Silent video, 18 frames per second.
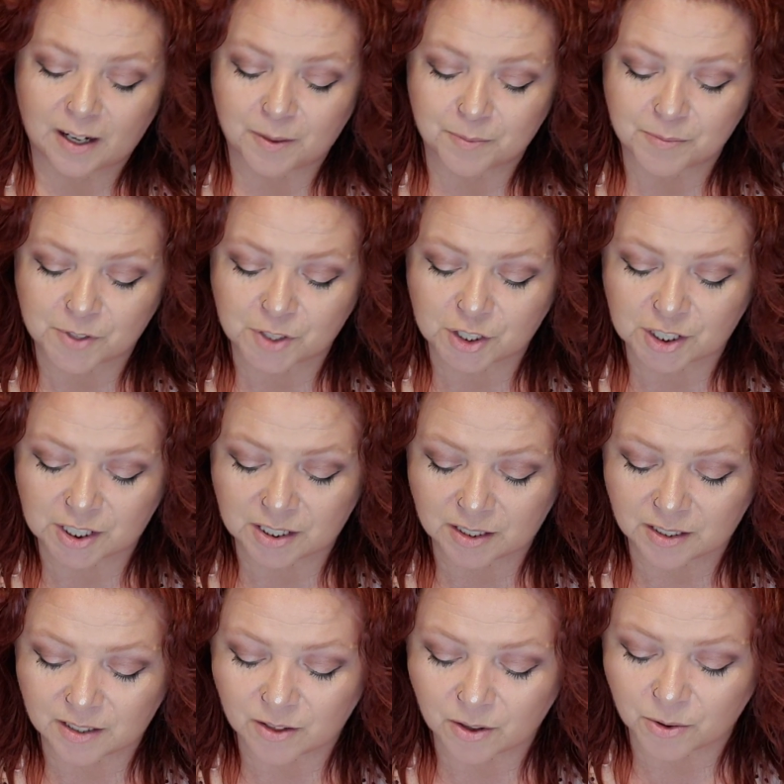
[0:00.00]

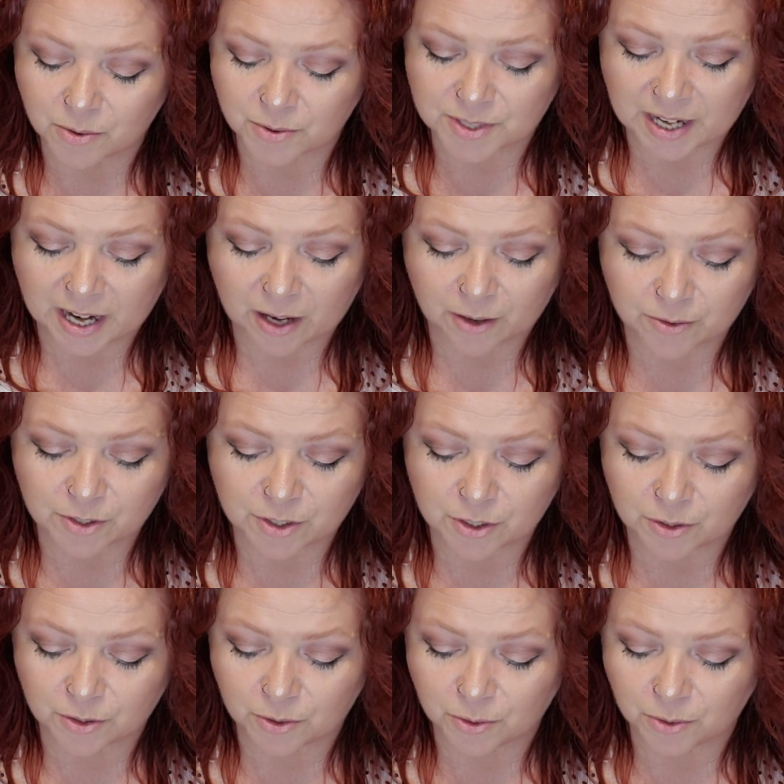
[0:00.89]
She knows how
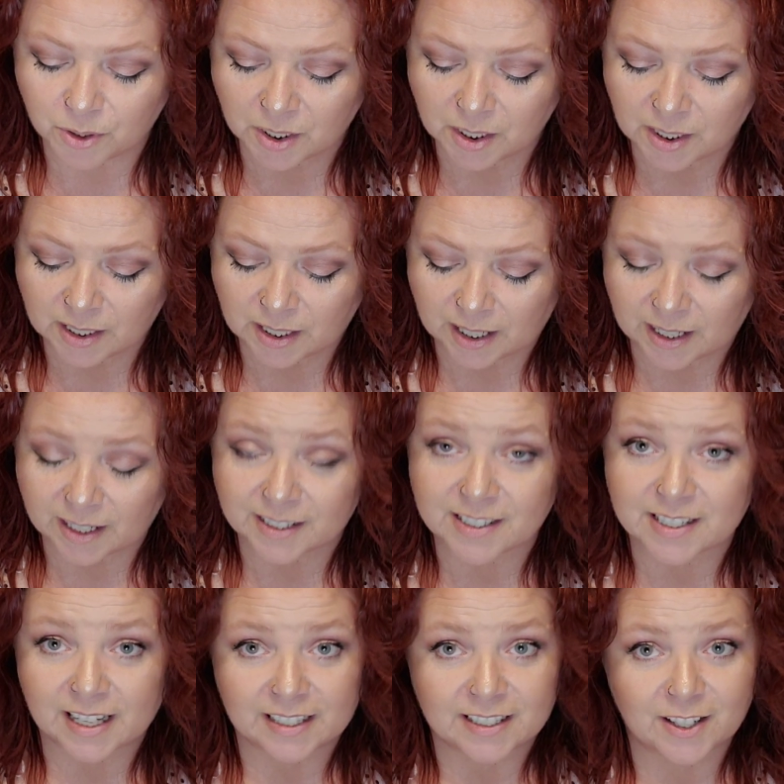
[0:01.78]
to
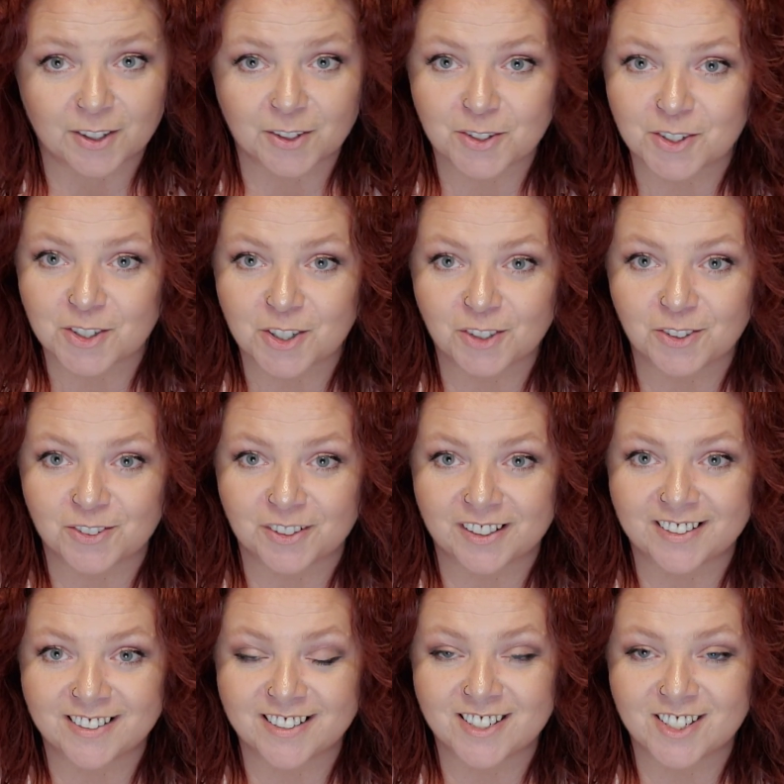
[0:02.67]
take care of the
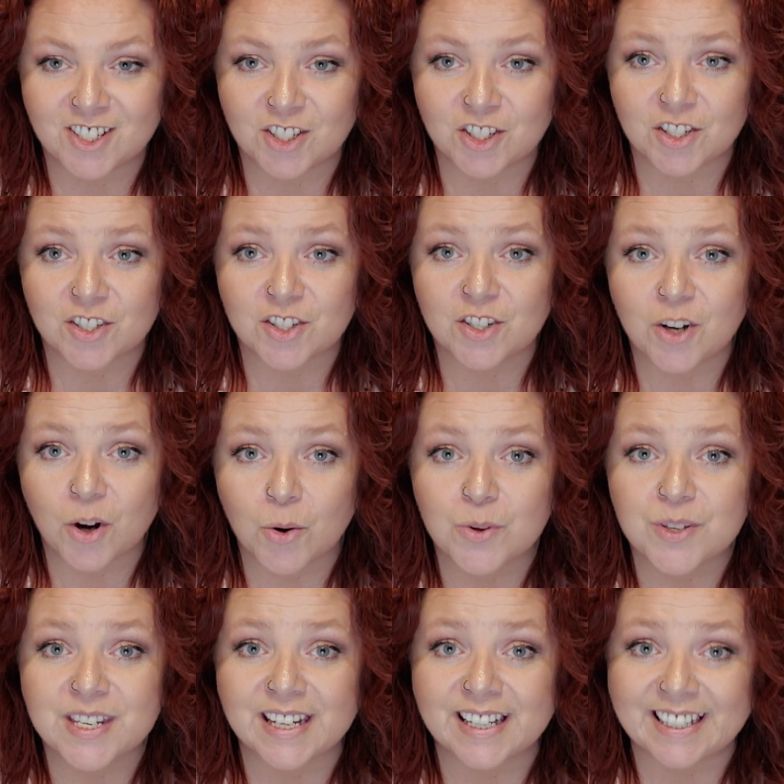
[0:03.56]
children. She just
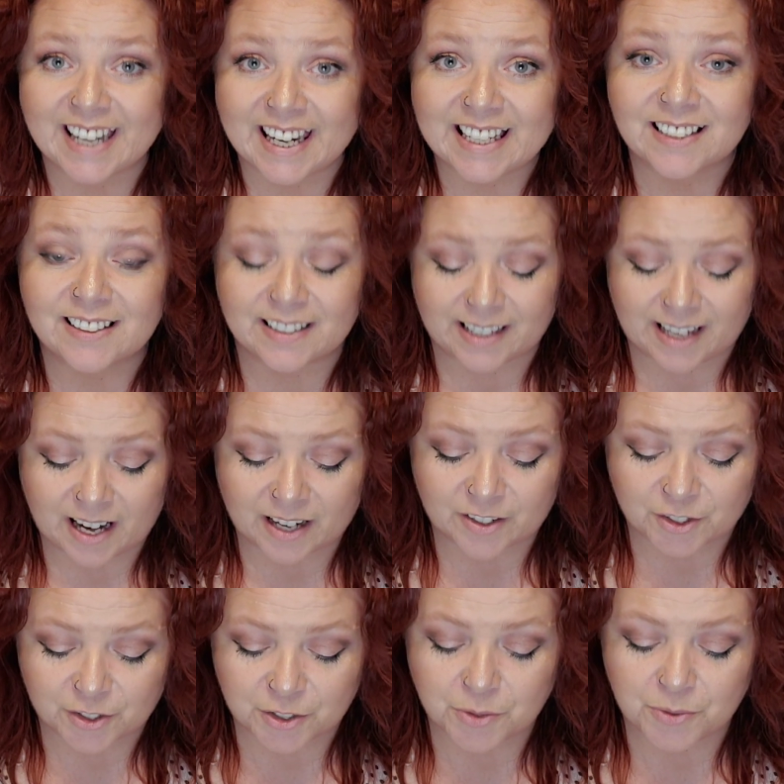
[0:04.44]
knows innately how to
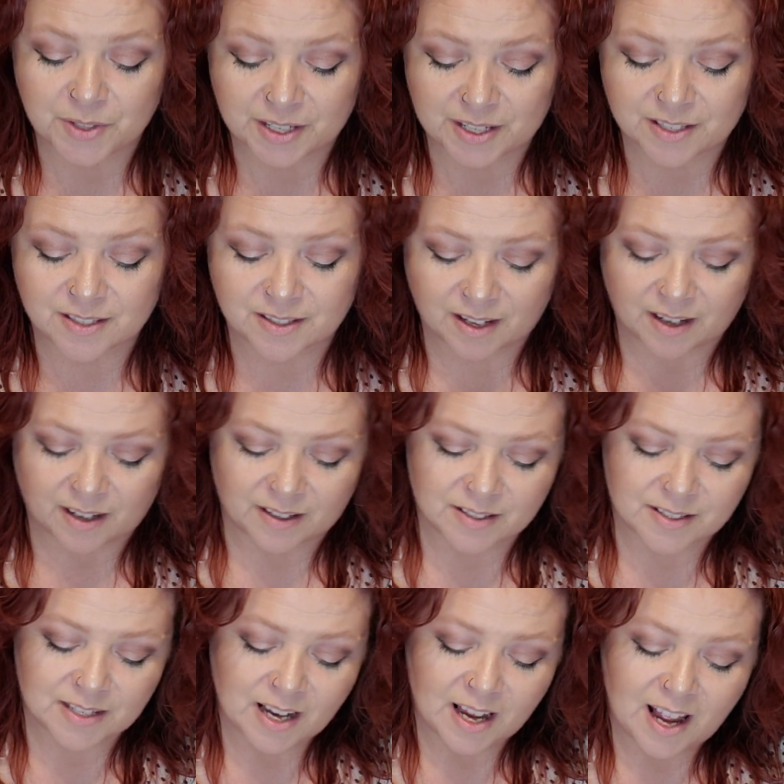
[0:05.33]
do these
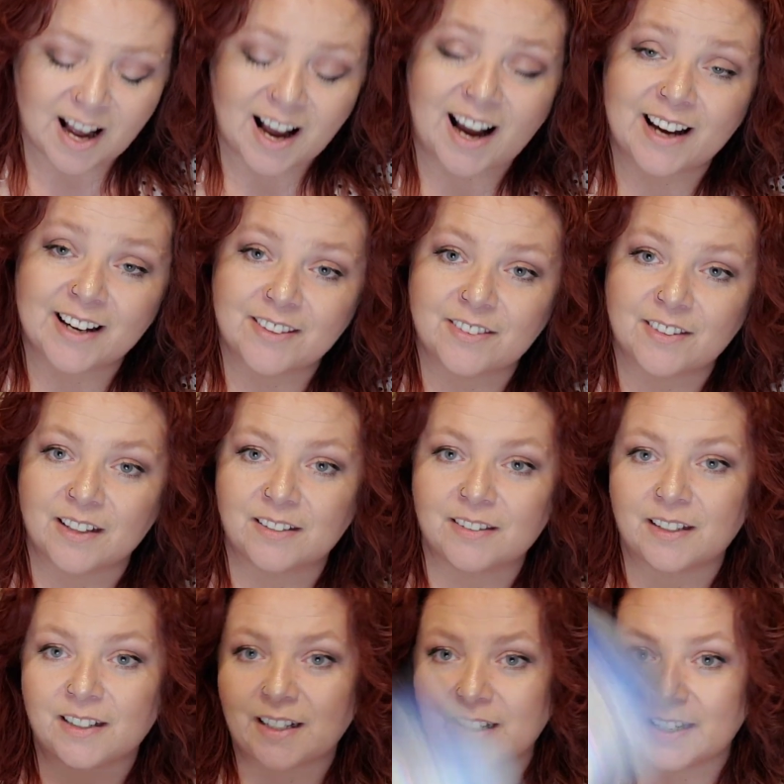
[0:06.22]
things. I think
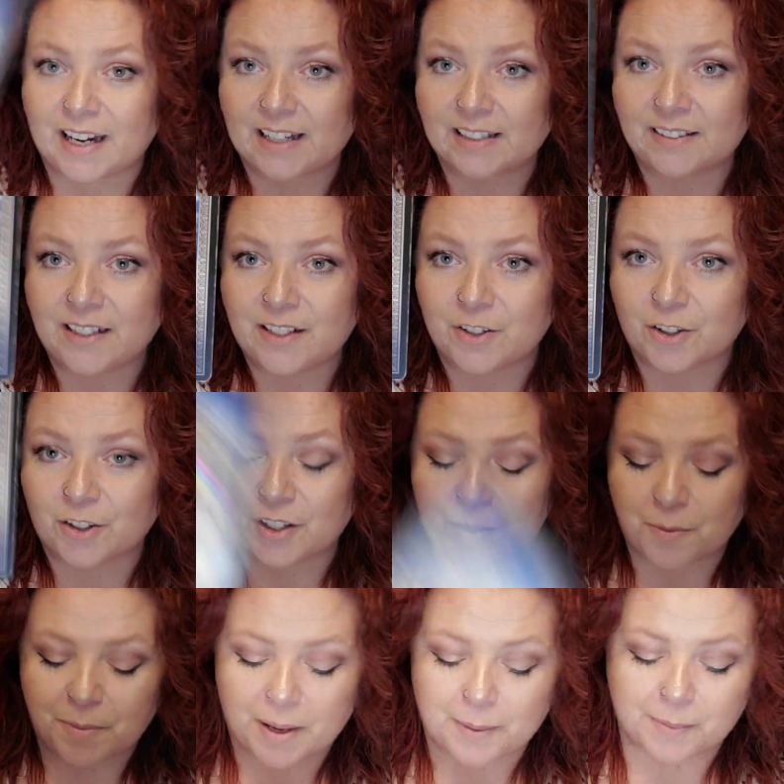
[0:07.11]
that innately you're going
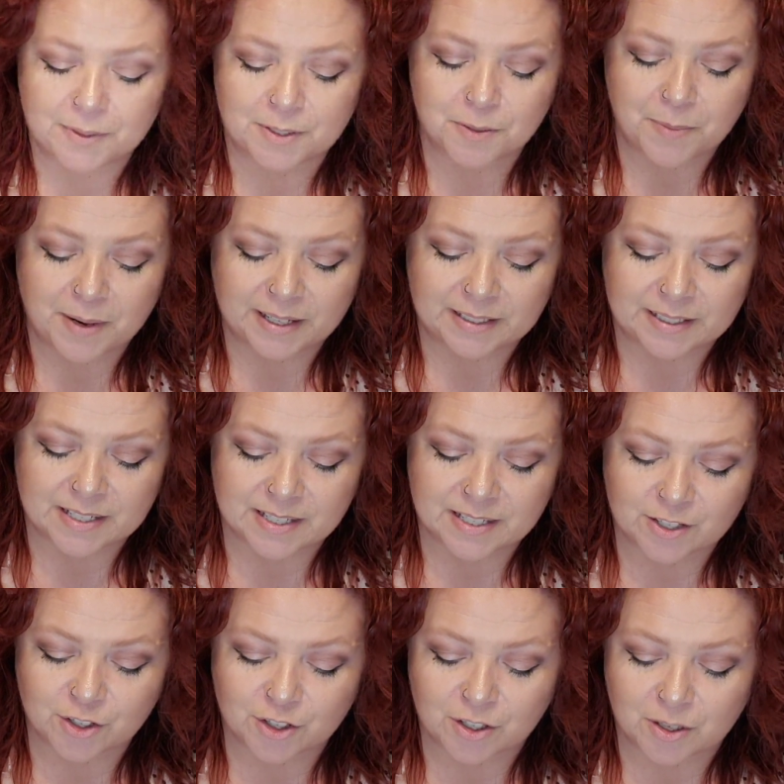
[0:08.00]
to be able to make a
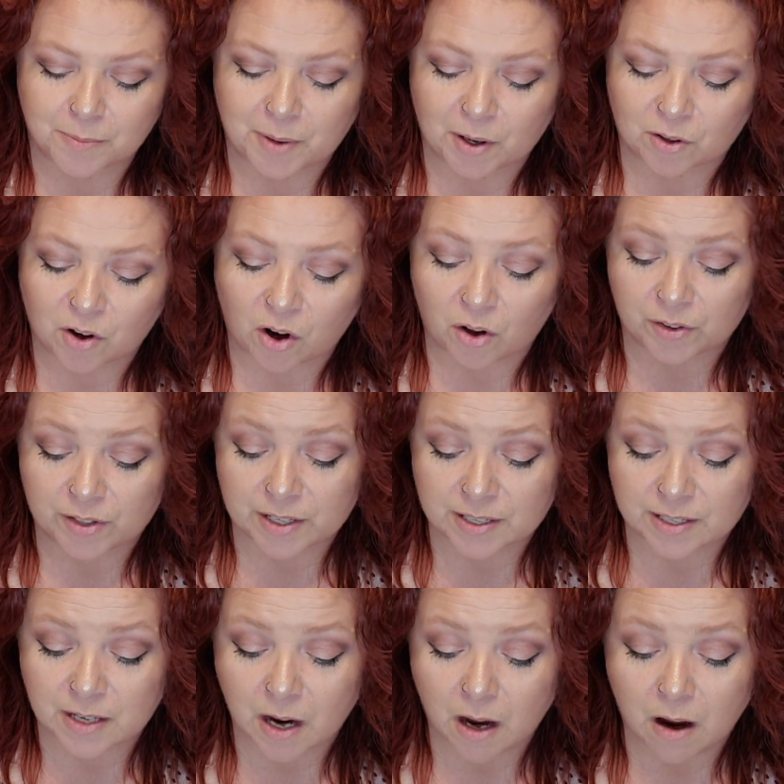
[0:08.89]
decision about all
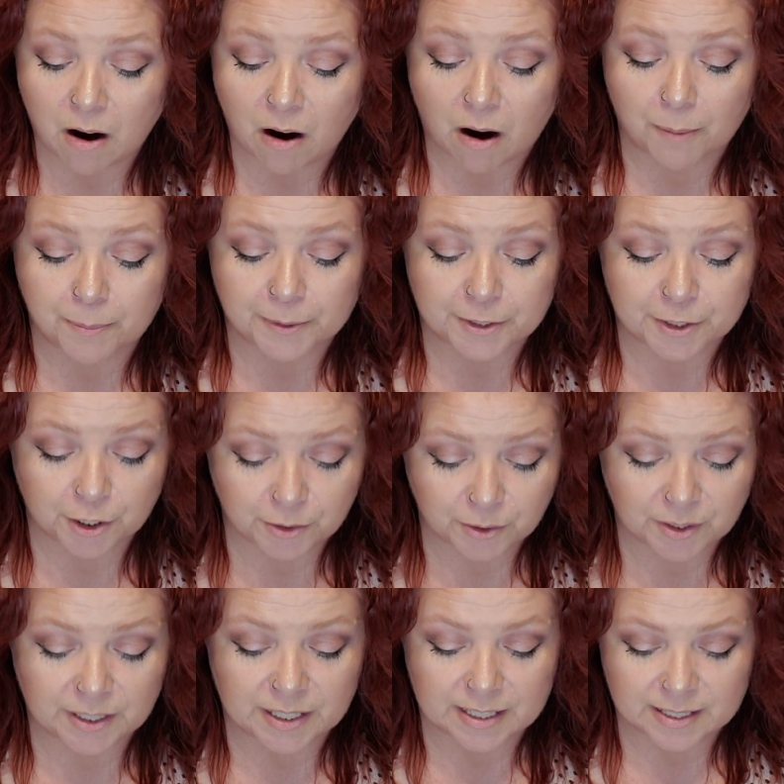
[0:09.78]
these
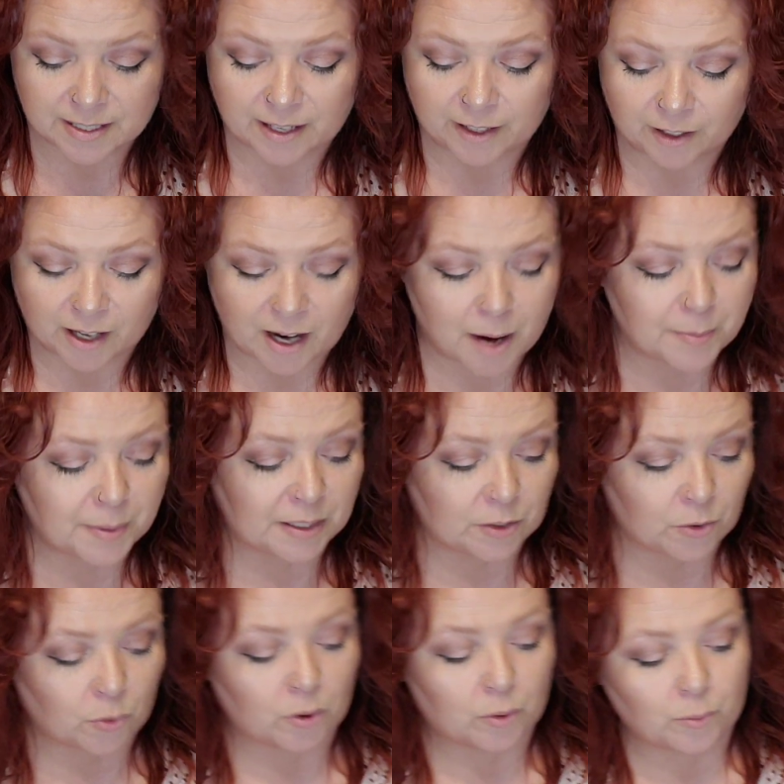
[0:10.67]
opportunities that are coming
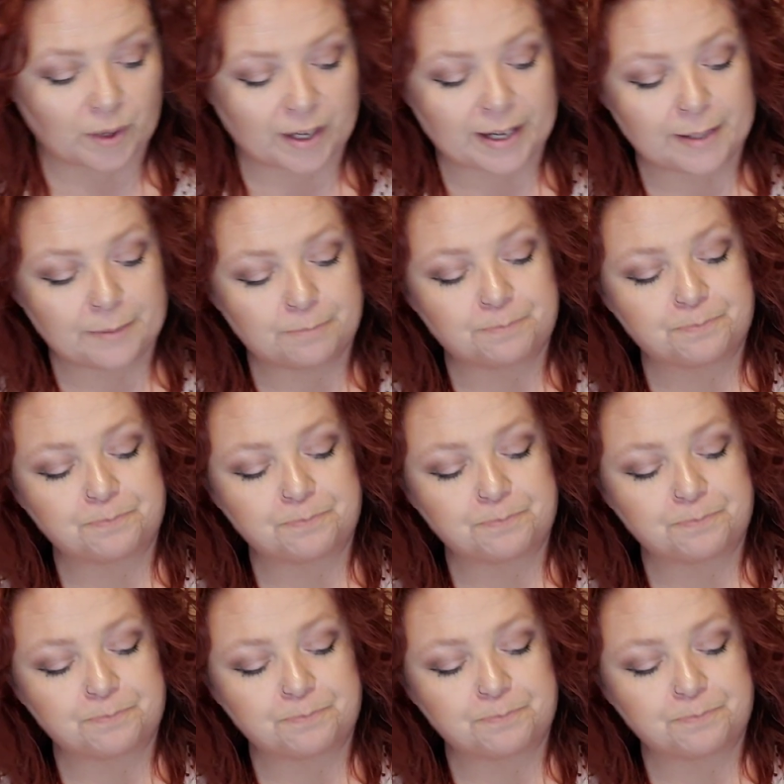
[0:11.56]
your way.